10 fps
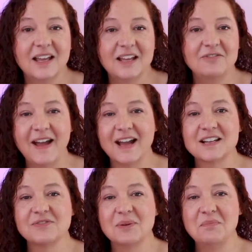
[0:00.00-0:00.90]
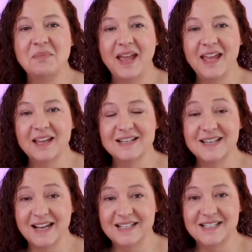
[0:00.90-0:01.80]
In fact, from May
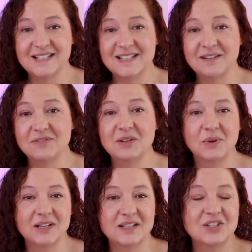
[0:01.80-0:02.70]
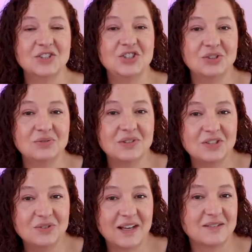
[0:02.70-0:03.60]
1971 to June
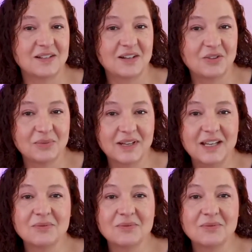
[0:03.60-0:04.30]
2003,